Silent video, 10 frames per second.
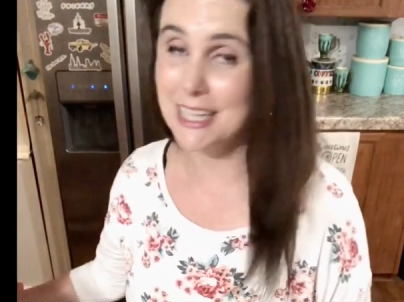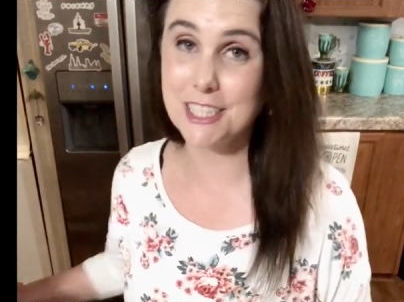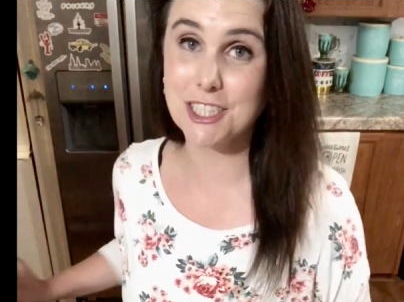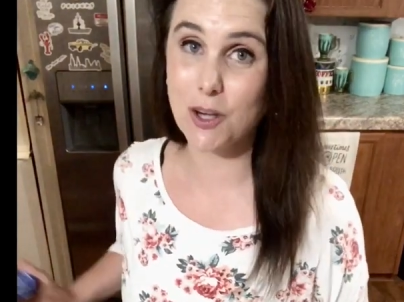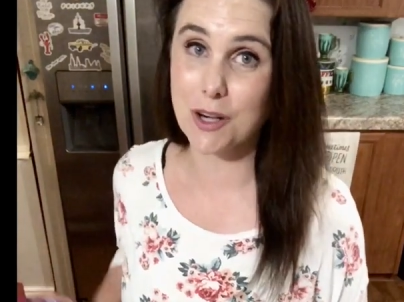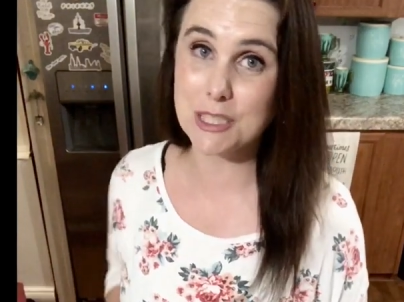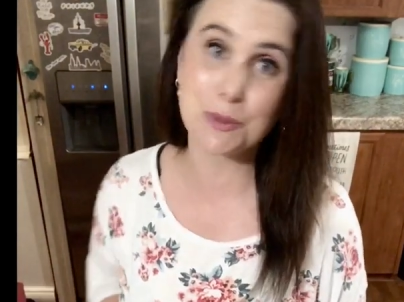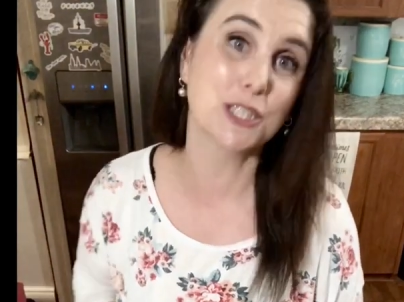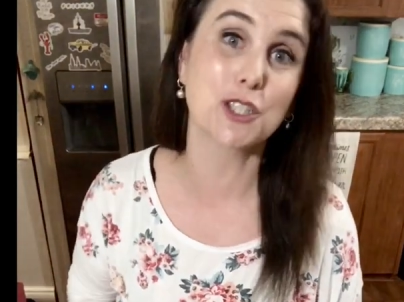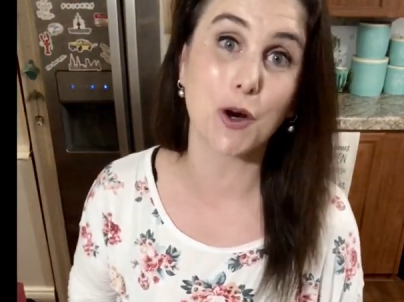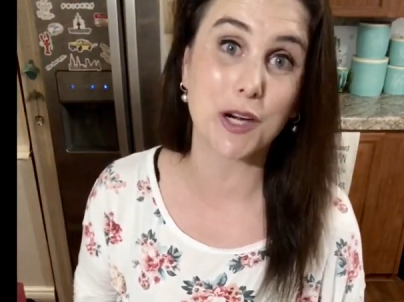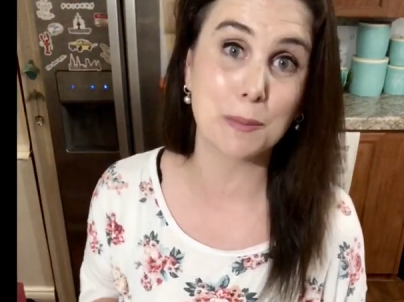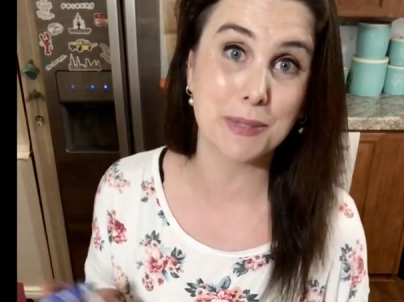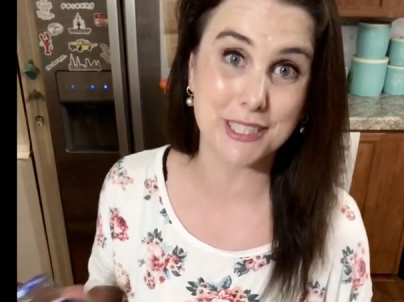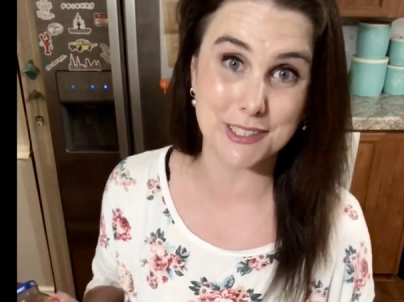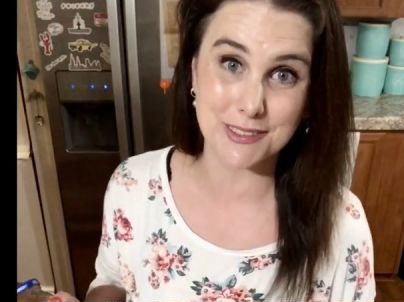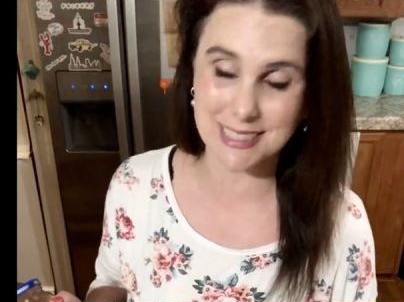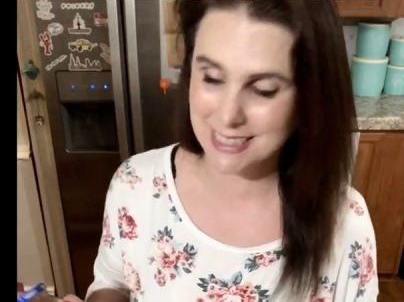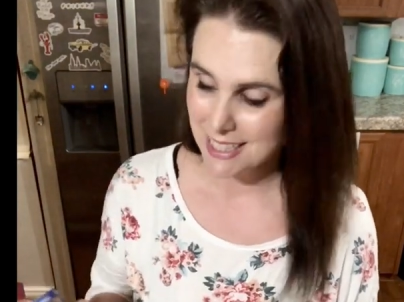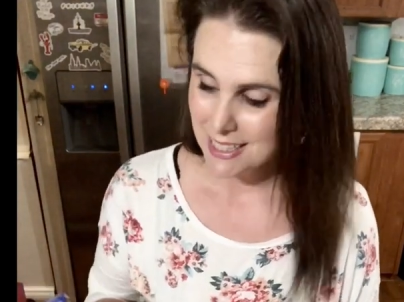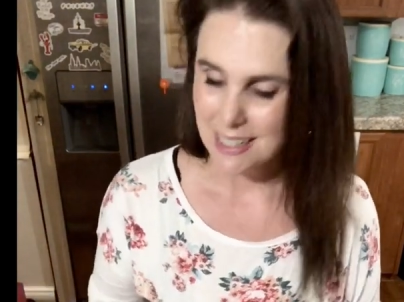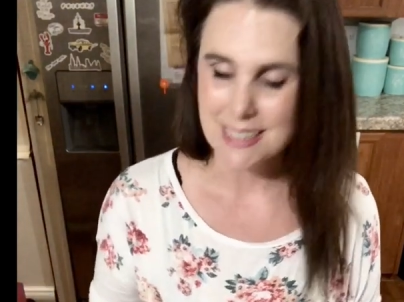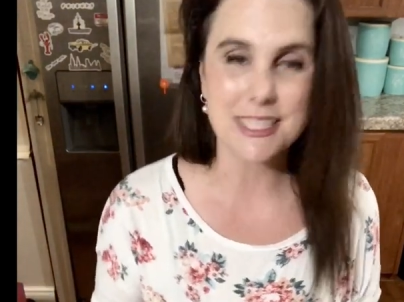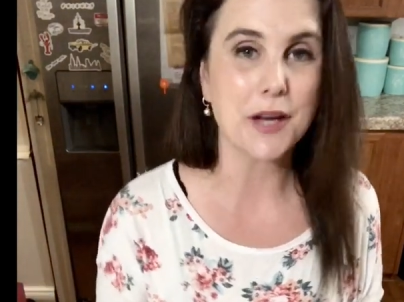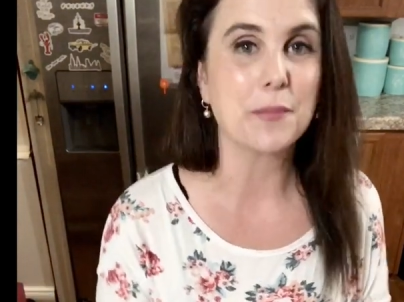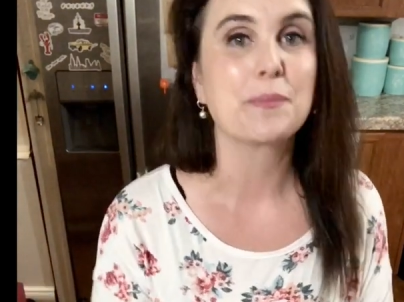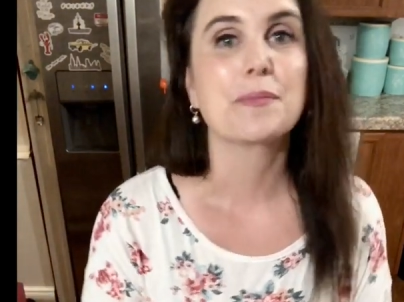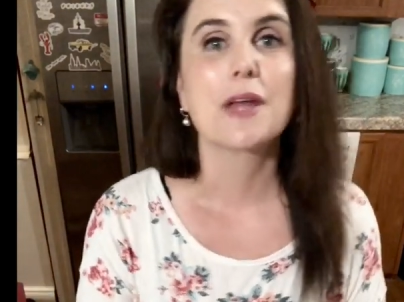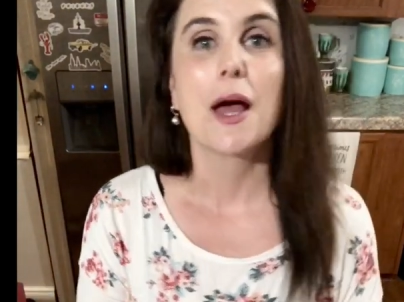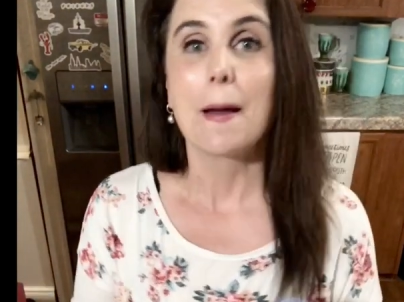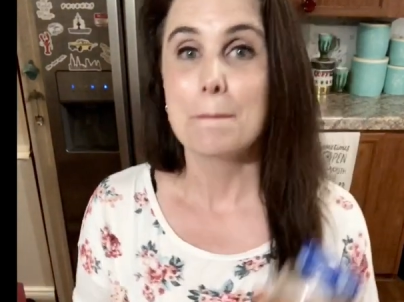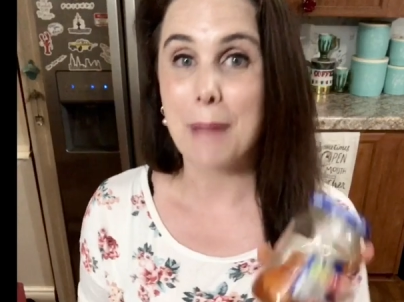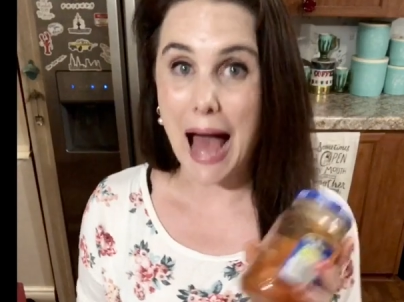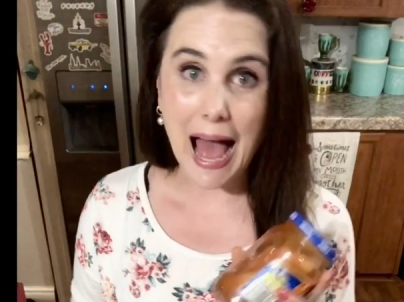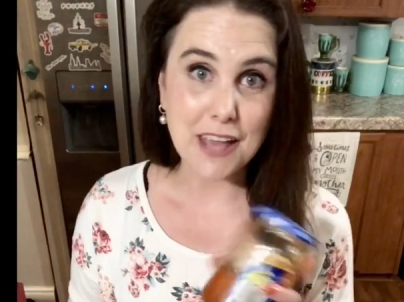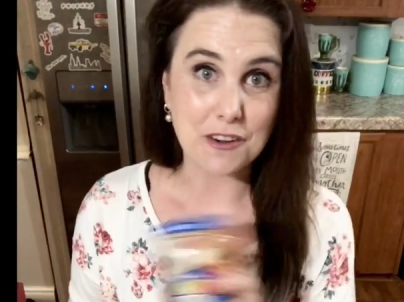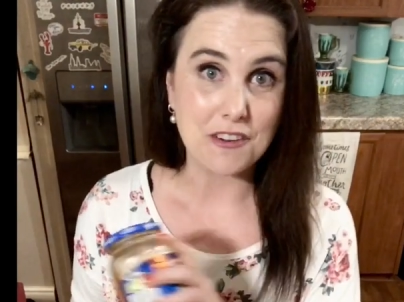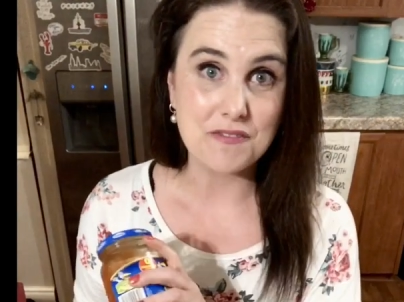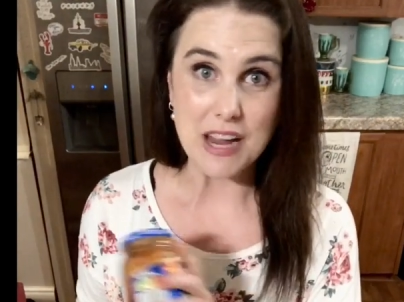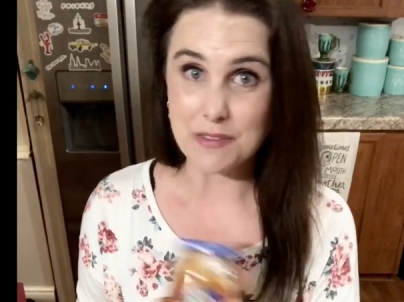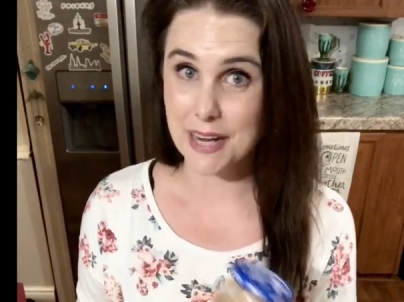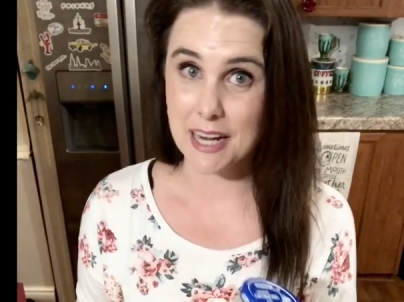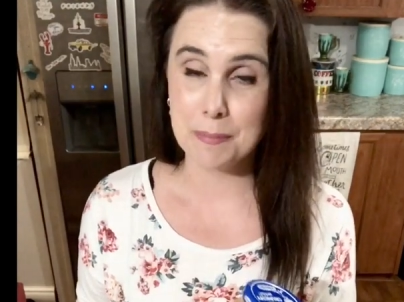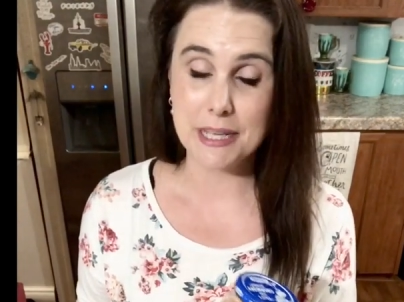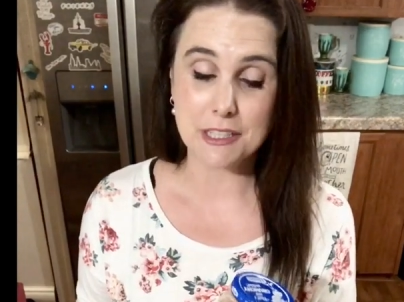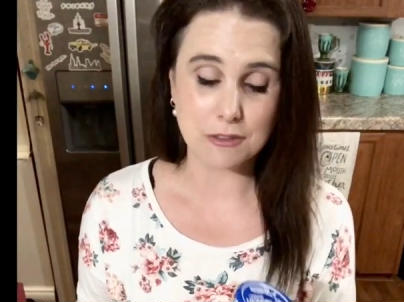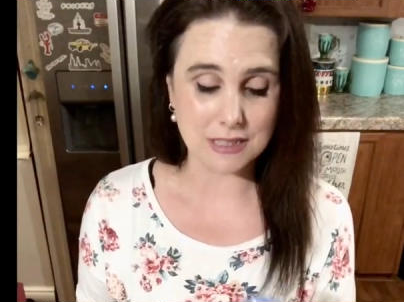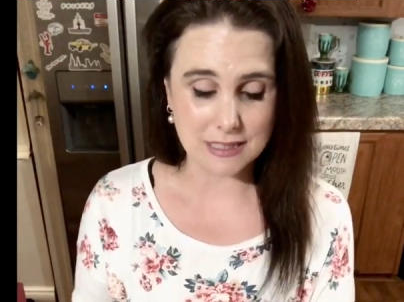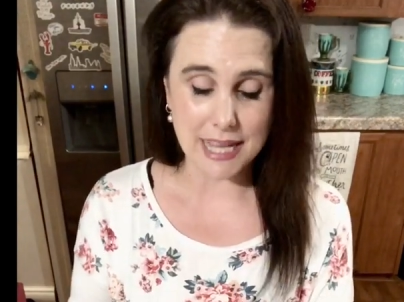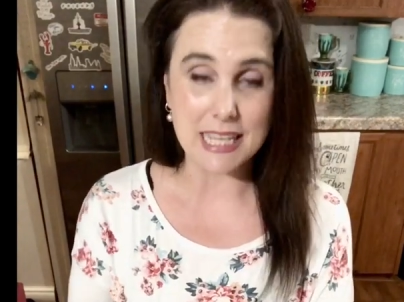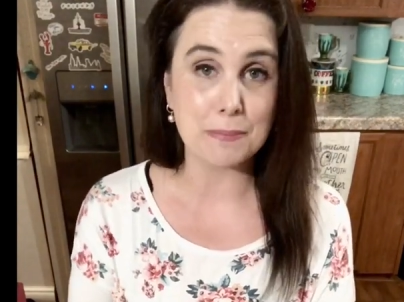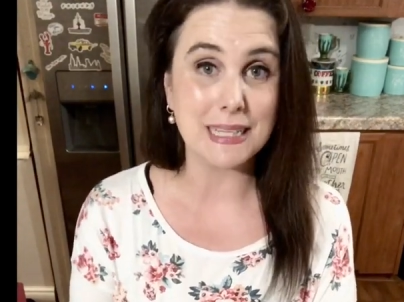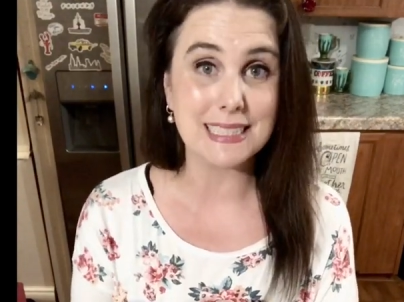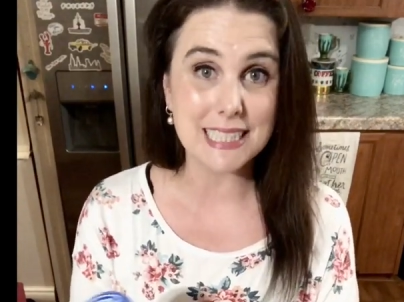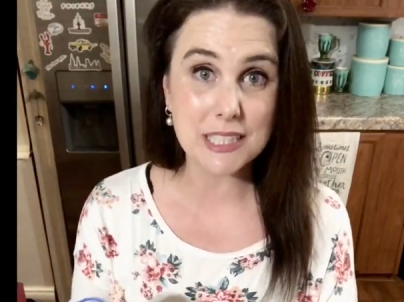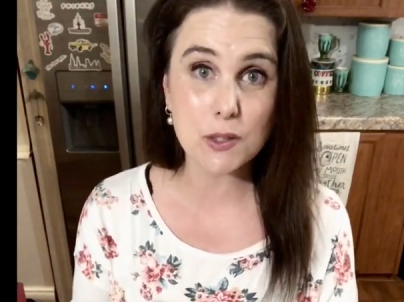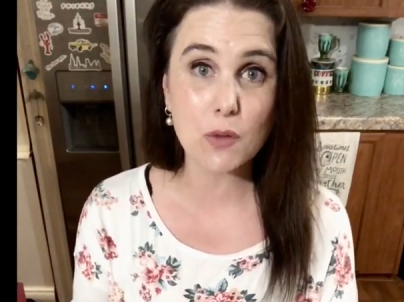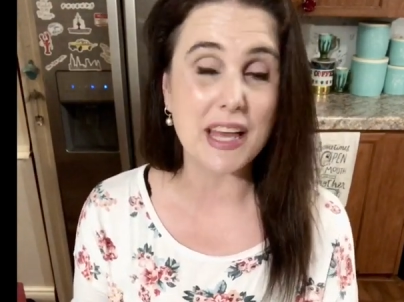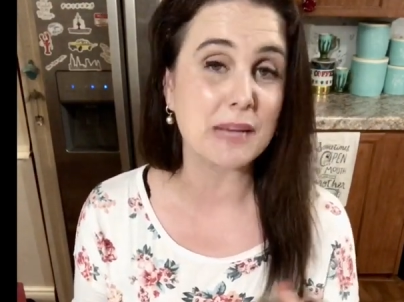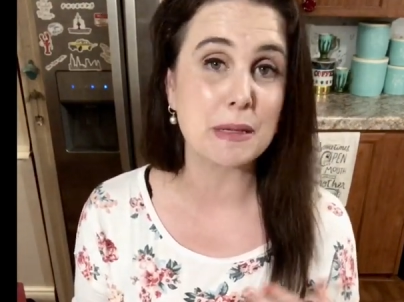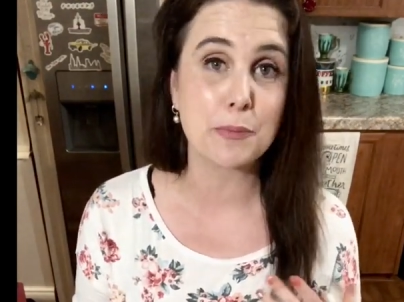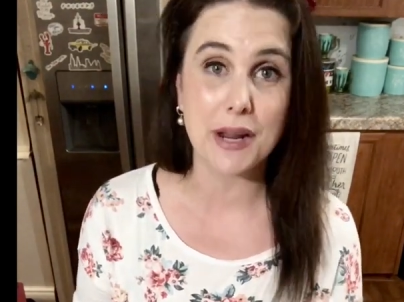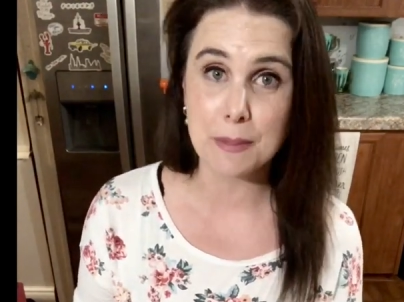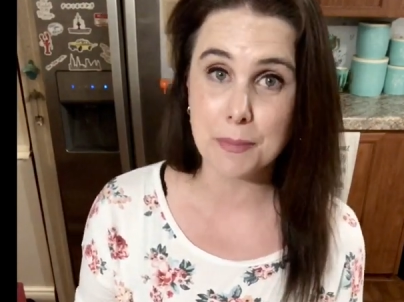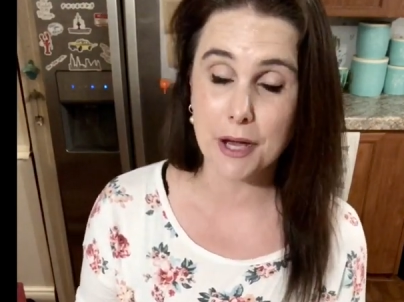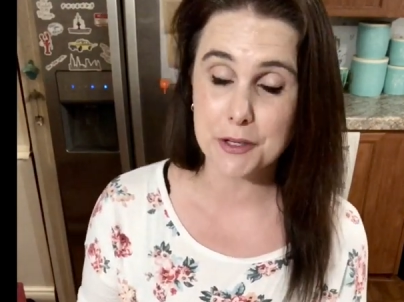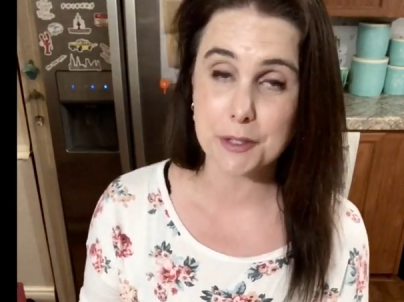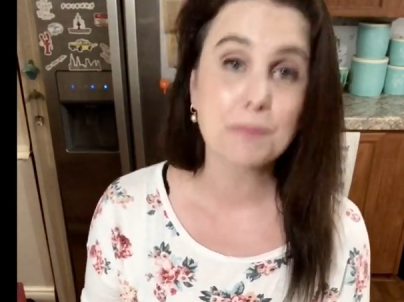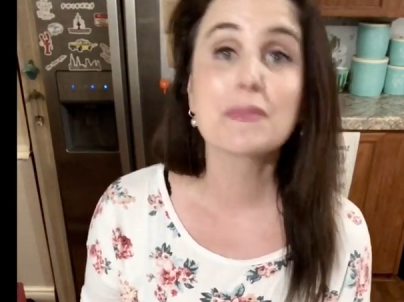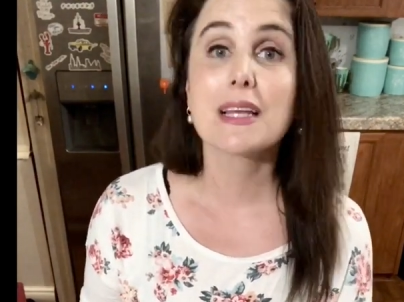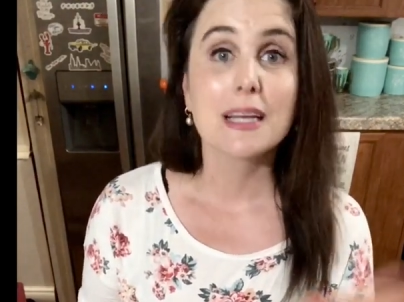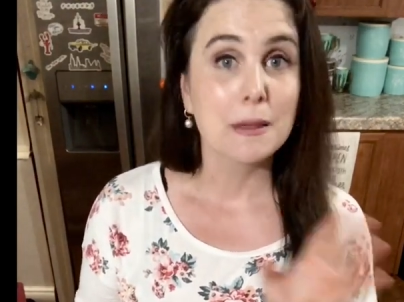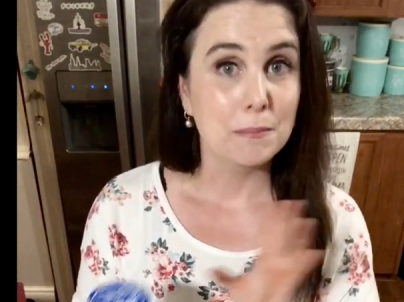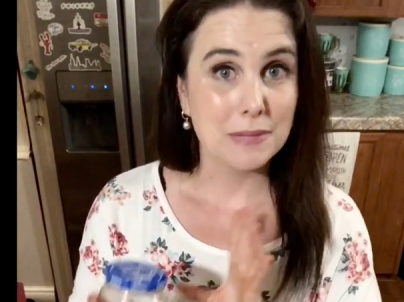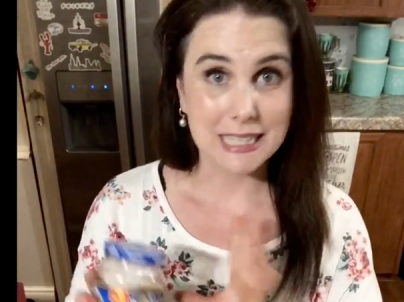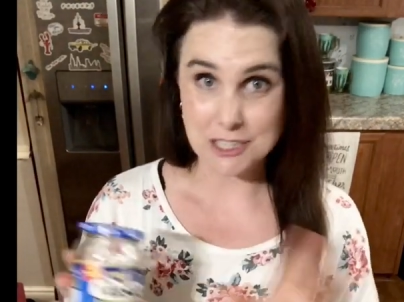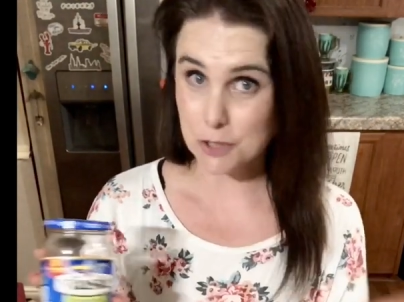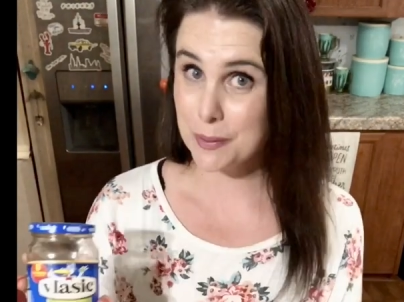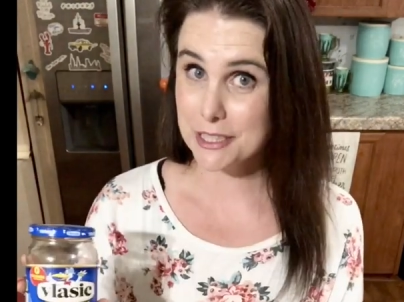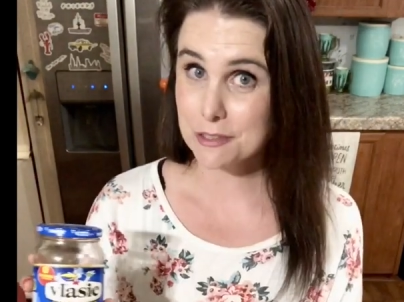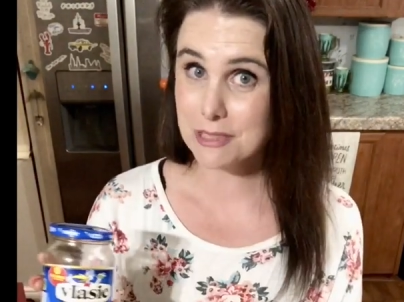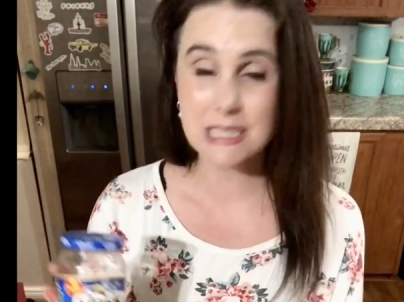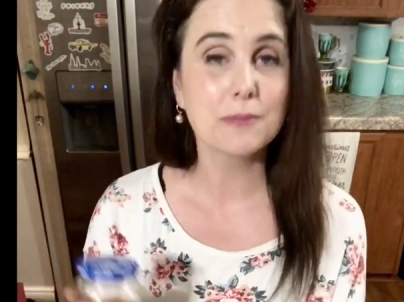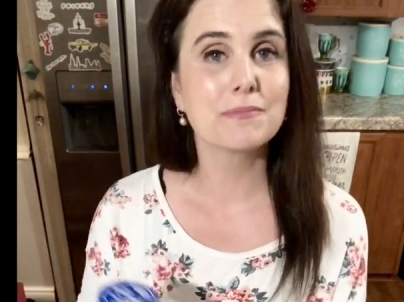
it starts with a jar of pickles. So buy your favorite kind of pickles. They can be dill, they can be bread and butter. Get your pickles,